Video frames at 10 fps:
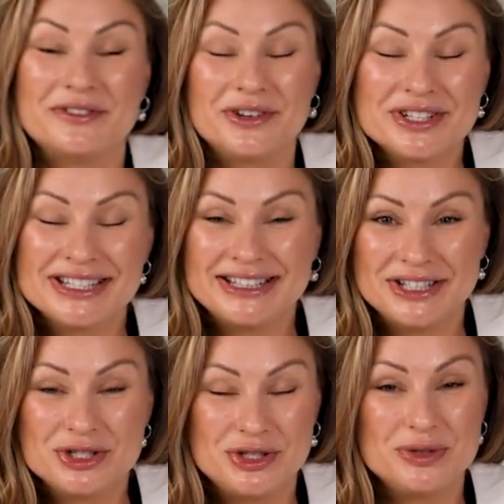Versant
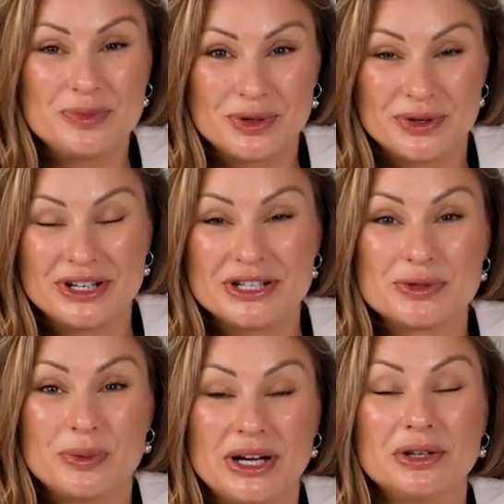HD Pro
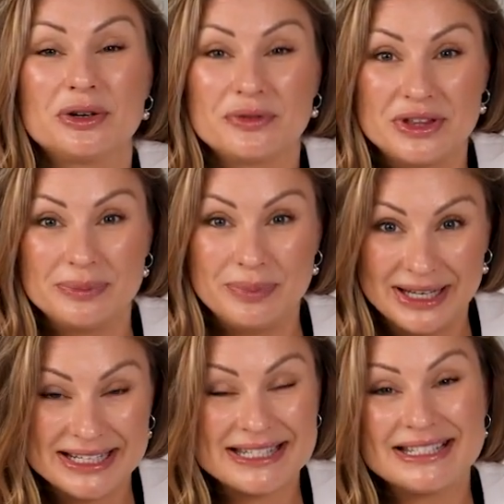is one of the best